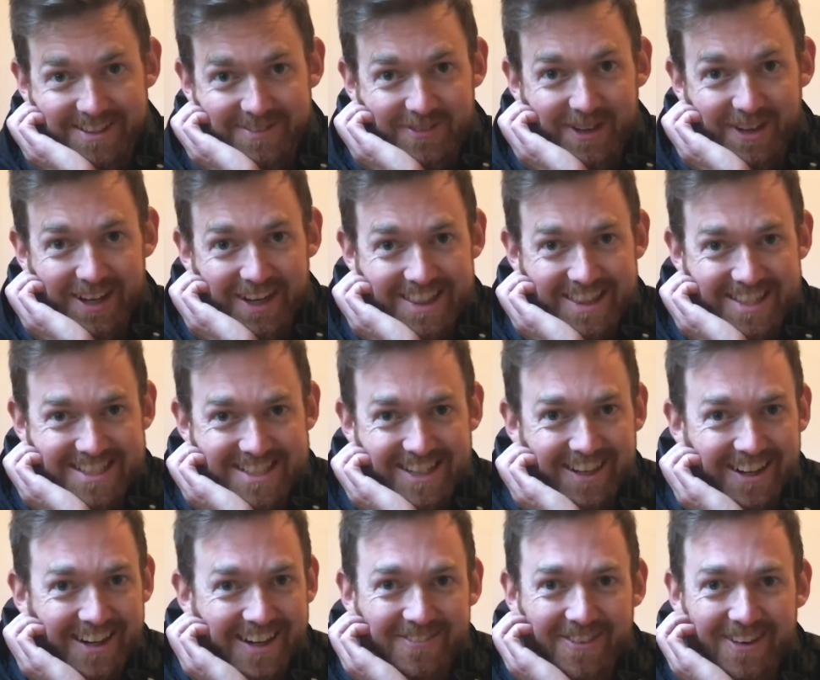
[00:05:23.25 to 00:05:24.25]
by the
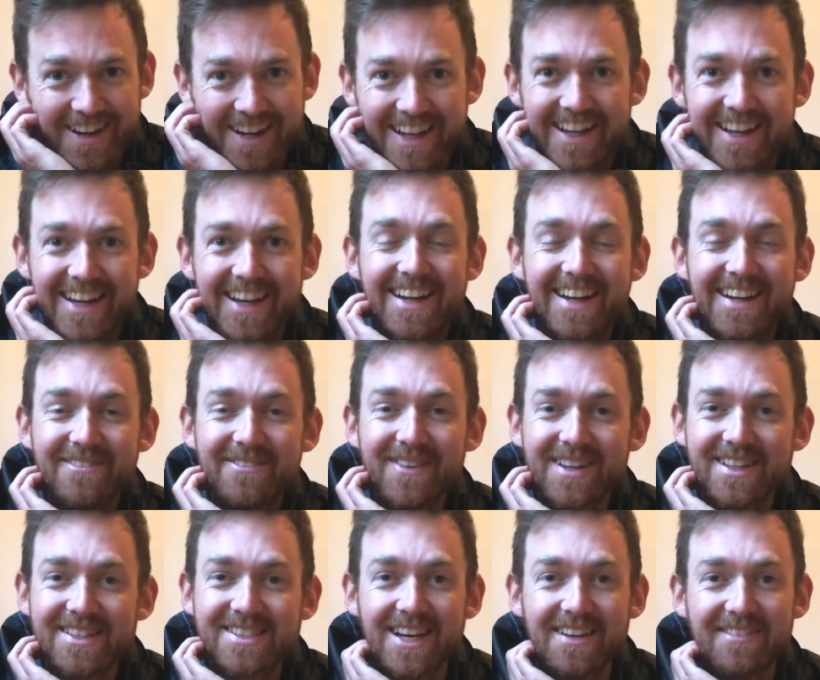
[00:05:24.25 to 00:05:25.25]
time
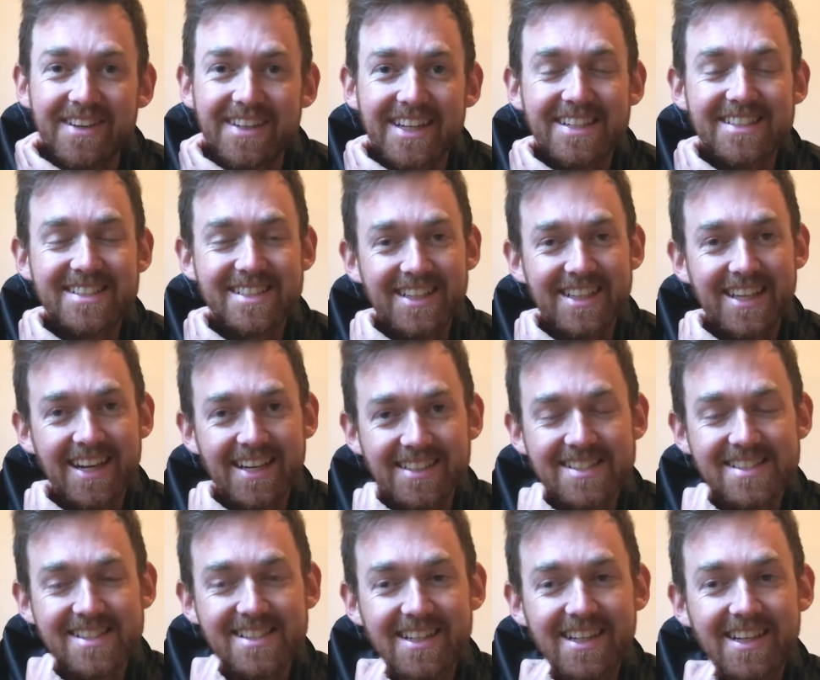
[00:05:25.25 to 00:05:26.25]
I get to the
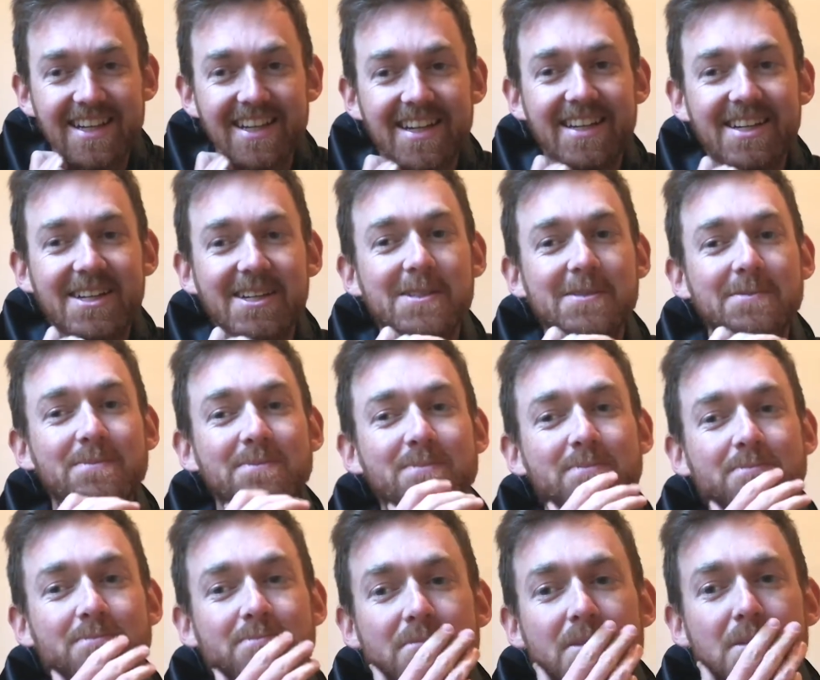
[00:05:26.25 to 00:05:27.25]
end.
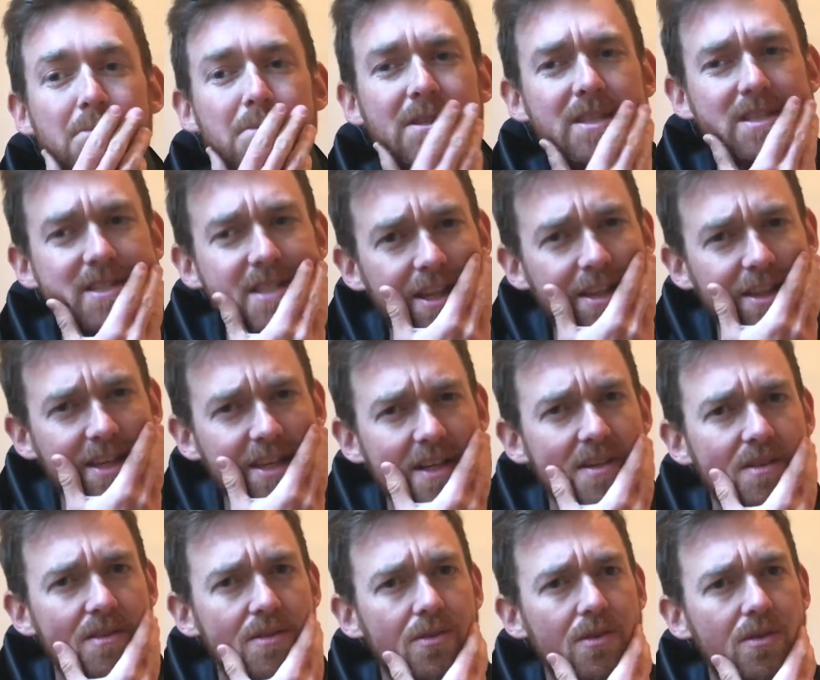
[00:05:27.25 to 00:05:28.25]
But there's
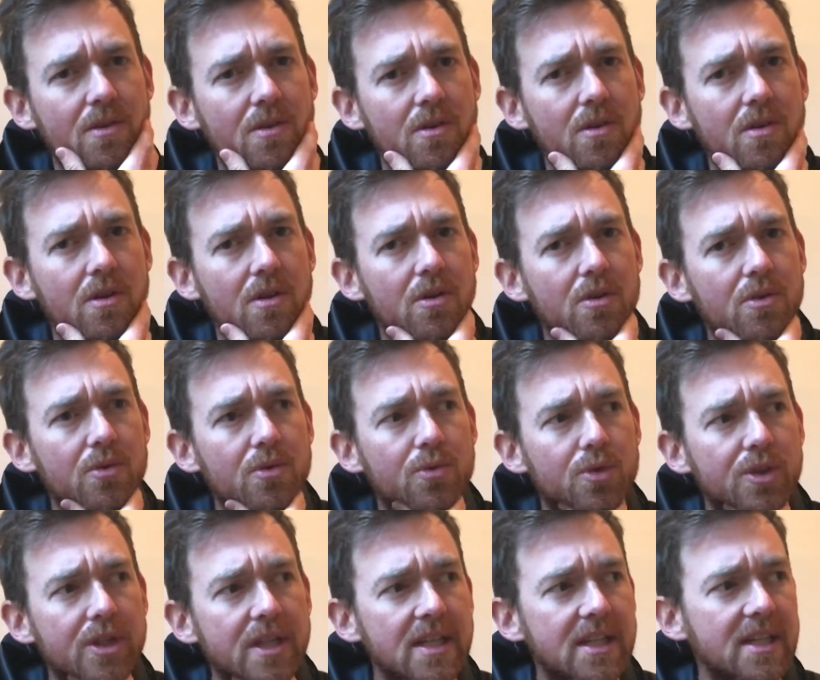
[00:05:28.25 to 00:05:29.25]
nothing
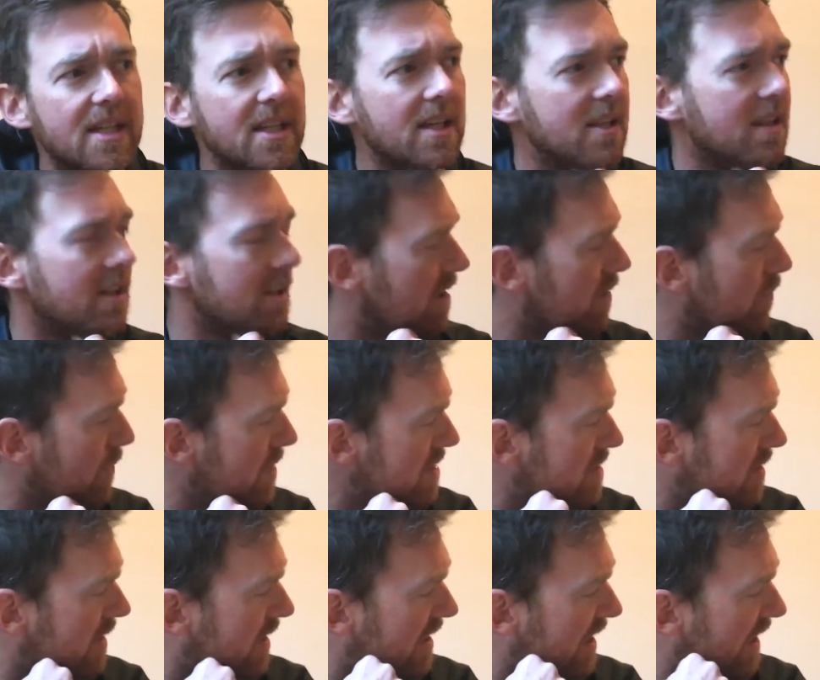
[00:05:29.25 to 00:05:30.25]
really that I
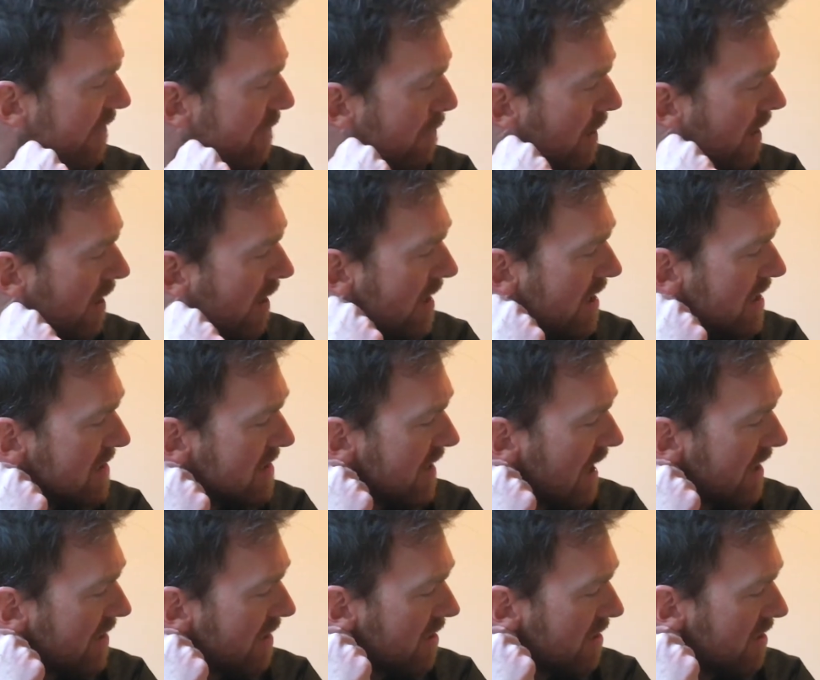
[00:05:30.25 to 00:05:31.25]
wish I'd left behind
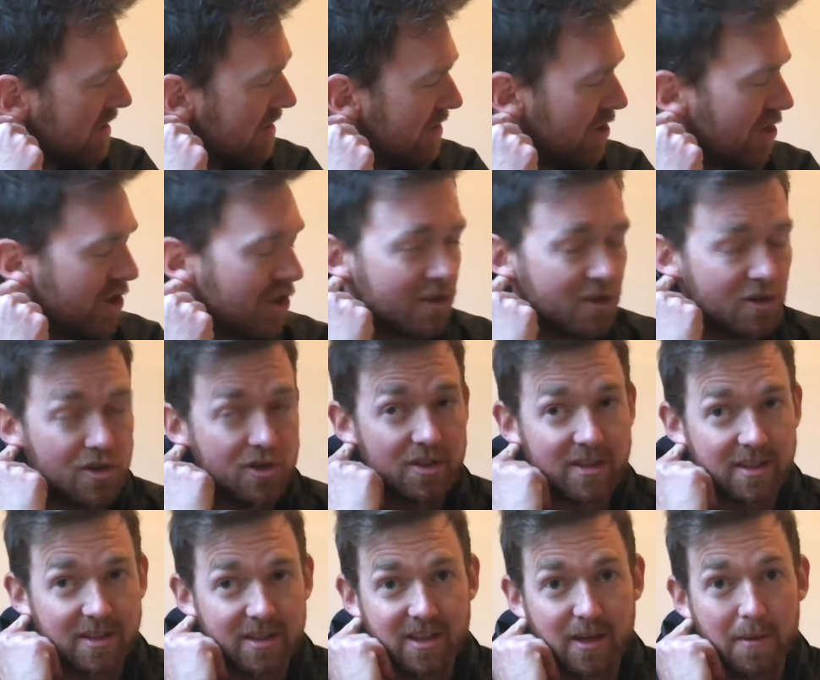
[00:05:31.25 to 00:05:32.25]
other than the
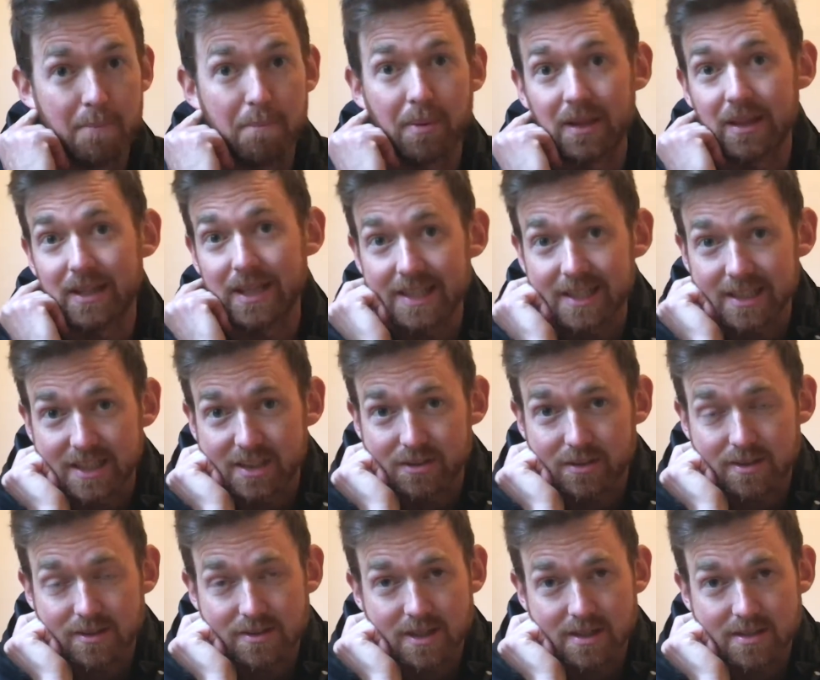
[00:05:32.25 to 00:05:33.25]
completely
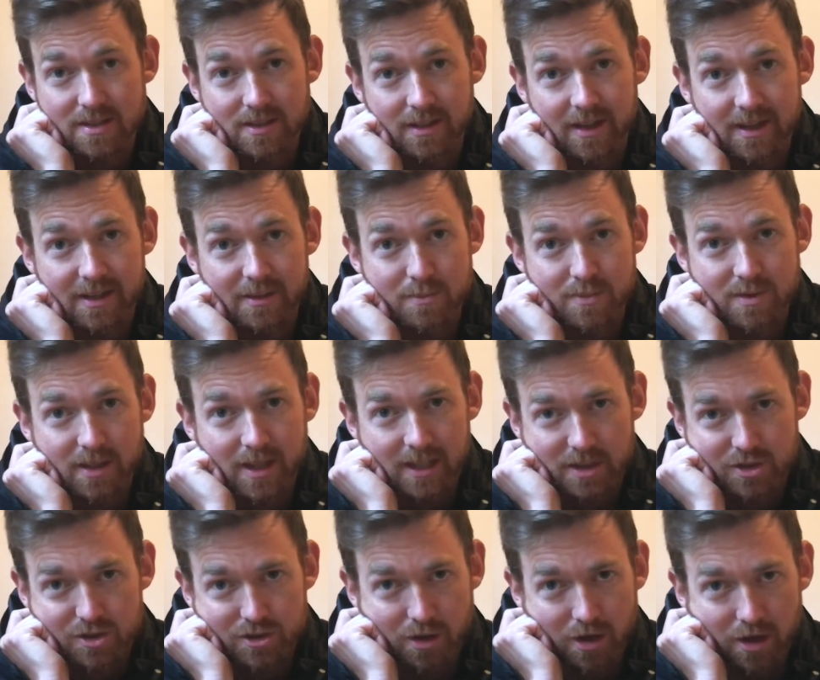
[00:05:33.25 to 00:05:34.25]
non-essential items like
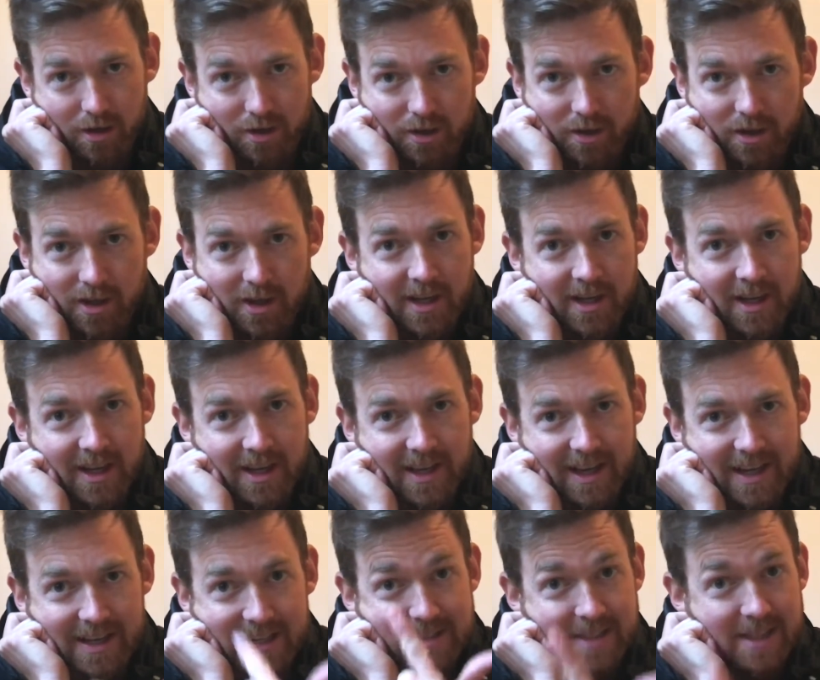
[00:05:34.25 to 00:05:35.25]
a drone
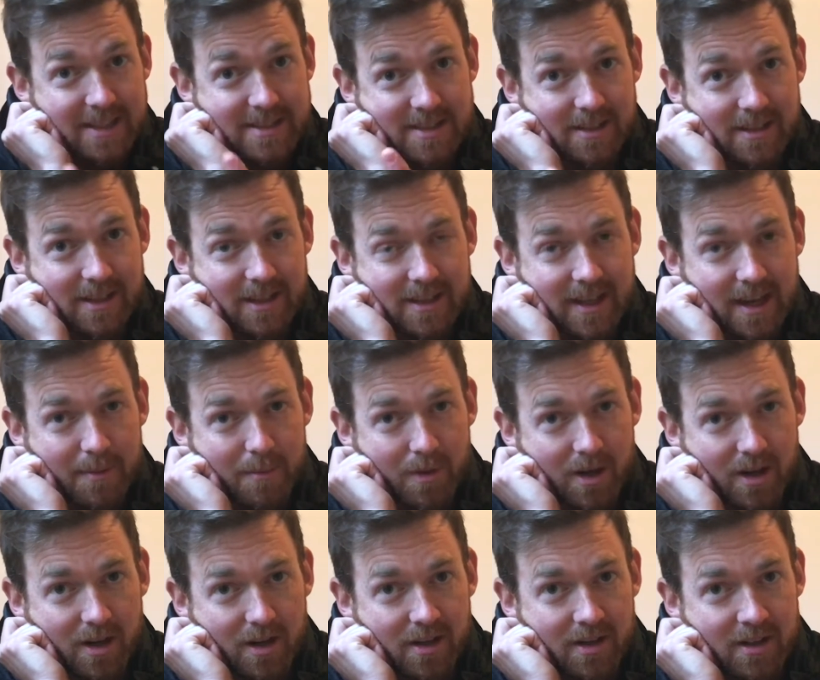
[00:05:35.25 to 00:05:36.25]
and a DSLR
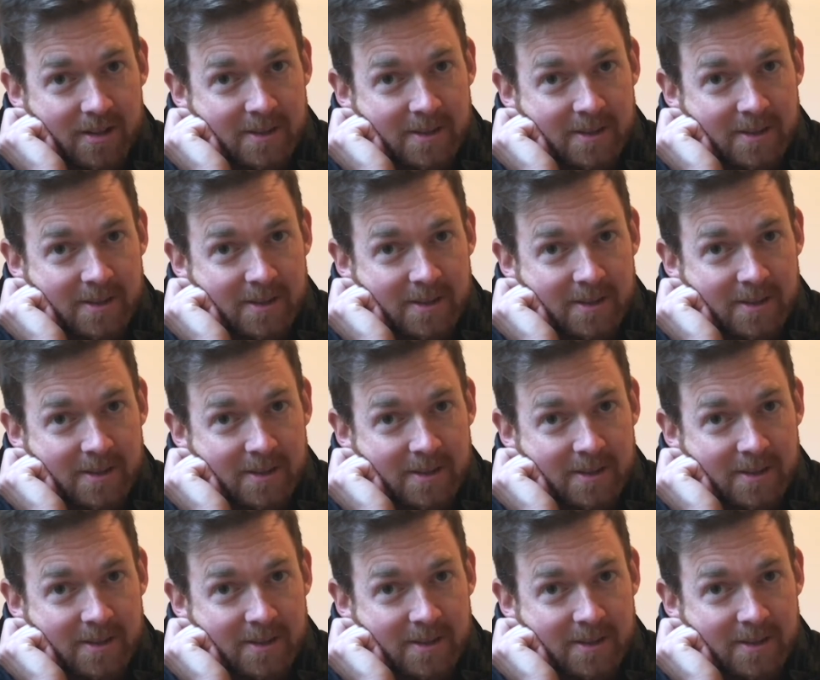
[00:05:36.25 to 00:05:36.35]
camera